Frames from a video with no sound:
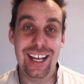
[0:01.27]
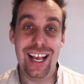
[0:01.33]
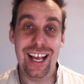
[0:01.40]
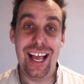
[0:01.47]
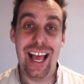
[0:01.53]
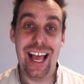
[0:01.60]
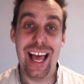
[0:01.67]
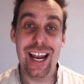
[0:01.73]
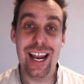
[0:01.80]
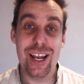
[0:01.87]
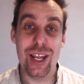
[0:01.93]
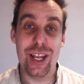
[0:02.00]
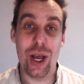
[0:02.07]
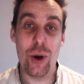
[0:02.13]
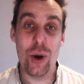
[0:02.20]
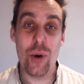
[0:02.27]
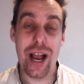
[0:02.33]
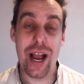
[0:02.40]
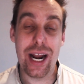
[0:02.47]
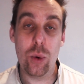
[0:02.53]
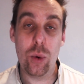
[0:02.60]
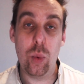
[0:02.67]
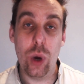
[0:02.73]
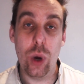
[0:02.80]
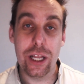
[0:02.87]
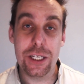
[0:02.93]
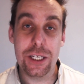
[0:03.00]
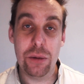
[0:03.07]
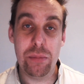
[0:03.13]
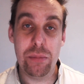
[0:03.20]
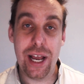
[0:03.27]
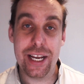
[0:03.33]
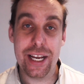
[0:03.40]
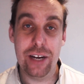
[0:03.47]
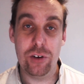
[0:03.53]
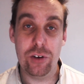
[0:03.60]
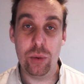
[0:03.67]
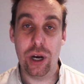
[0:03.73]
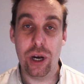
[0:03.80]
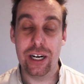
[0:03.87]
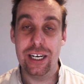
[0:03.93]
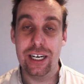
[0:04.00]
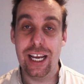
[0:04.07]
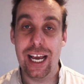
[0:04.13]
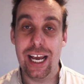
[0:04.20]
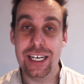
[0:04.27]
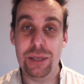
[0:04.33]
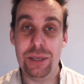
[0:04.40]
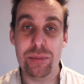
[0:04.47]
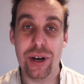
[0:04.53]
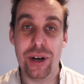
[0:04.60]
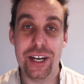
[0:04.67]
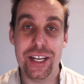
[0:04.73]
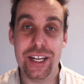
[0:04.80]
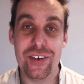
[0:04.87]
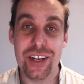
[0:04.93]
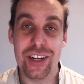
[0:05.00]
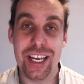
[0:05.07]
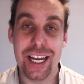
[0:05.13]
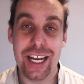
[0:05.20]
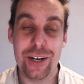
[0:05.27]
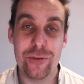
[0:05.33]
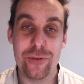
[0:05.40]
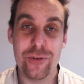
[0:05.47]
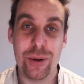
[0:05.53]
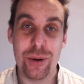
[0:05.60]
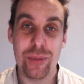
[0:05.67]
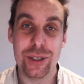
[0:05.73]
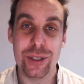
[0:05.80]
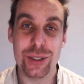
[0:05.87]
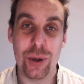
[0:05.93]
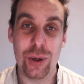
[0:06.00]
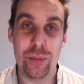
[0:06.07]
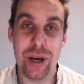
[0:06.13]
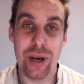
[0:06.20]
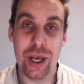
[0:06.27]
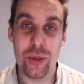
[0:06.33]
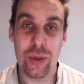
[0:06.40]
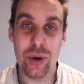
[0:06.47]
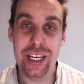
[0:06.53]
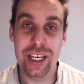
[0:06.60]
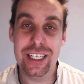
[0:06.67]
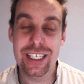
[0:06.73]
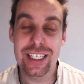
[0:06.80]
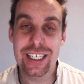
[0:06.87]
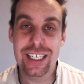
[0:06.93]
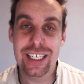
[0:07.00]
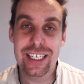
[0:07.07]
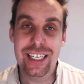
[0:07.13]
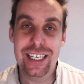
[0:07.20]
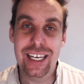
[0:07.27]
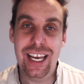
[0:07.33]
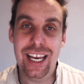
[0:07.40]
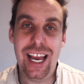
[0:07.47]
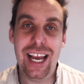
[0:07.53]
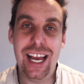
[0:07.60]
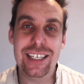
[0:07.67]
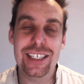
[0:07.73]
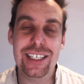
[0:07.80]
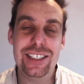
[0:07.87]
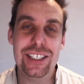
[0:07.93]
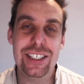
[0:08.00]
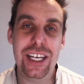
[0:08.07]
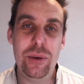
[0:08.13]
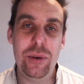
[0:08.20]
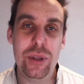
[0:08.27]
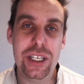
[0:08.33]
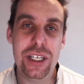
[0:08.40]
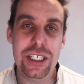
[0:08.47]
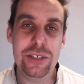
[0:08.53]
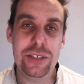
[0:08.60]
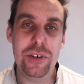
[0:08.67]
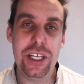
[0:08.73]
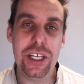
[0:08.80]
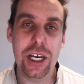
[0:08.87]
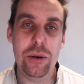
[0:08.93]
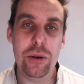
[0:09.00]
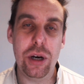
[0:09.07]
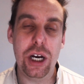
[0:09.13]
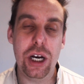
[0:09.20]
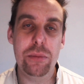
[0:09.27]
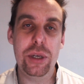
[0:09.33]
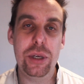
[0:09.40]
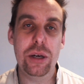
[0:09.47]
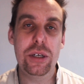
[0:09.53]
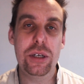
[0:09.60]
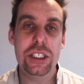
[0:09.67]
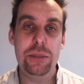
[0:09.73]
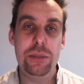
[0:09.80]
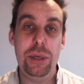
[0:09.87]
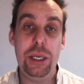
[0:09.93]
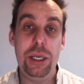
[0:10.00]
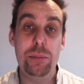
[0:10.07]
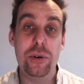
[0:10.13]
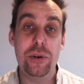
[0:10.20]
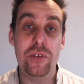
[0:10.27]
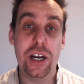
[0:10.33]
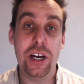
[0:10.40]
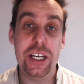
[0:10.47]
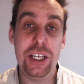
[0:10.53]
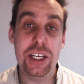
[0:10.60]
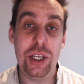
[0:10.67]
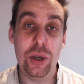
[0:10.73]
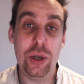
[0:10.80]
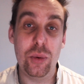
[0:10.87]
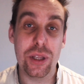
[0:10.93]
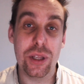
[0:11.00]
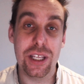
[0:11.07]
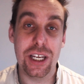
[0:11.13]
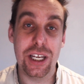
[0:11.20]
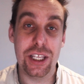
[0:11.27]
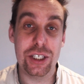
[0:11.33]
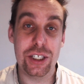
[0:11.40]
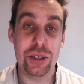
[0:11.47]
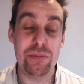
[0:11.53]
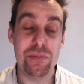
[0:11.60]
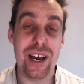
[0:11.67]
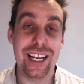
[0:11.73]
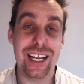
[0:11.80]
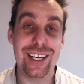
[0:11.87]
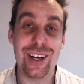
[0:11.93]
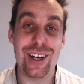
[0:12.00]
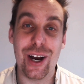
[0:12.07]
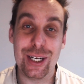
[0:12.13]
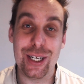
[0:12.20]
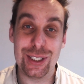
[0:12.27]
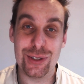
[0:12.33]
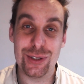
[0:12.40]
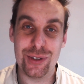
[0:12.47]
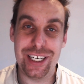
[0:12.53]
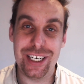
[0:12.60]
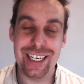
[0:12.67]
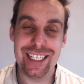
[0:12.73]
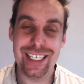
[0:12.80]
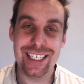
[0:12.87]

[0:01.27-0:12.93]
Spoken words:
Hello and welcome back everyone. Andy Bryan here again from the Soul Pathway. And today within this video, I'm going to be providing you with another shamanic guidance reading.